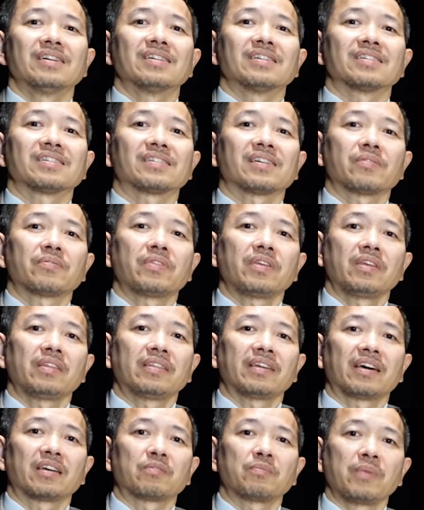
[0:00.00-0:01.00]
Something
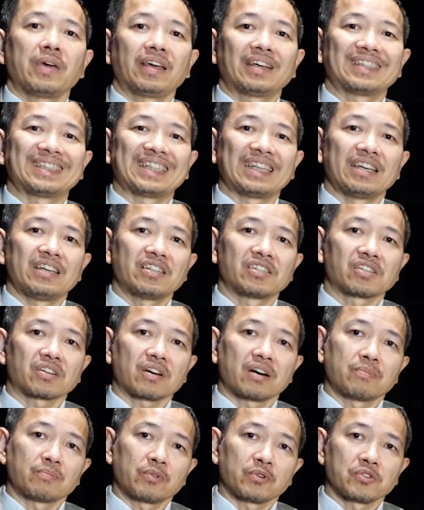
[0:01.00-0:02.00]
that makes his
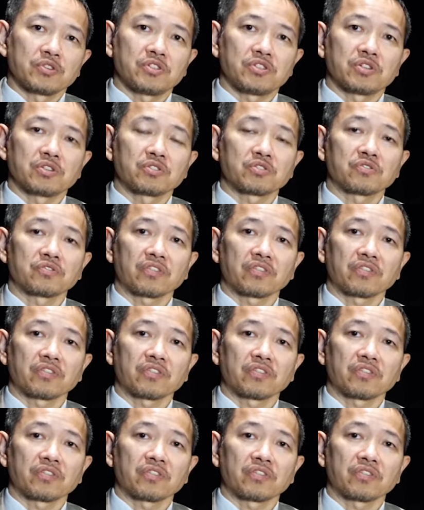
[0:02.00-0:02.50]
compositions